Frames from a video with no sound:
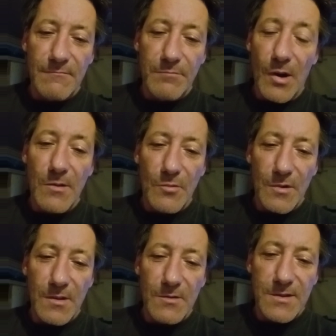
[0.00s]
By the
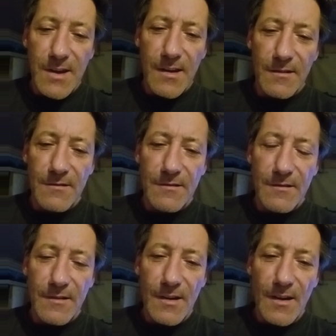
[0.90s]
morning, he was dead.
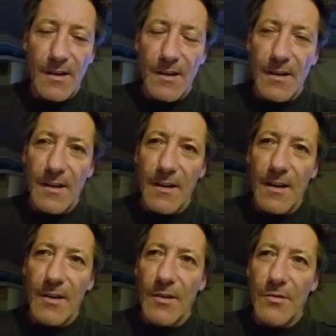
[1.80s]

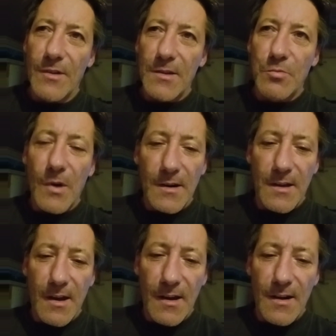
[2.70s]
And I thought, that's
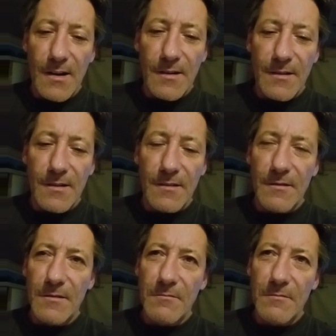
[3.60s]
one car.
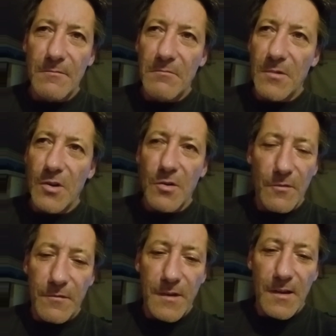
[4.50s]
You could
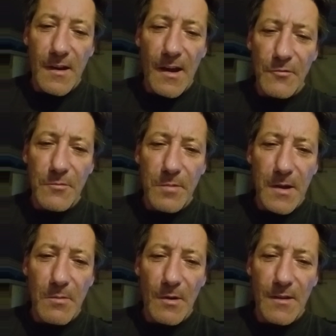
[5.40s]
have fit 100
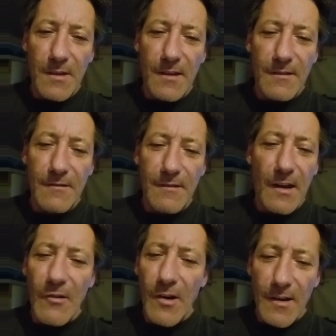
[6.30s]
people in that
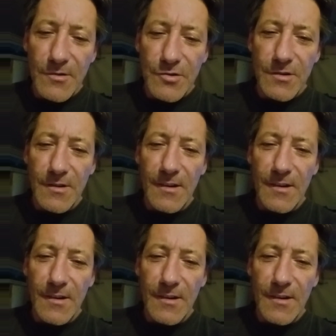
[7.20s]
garage.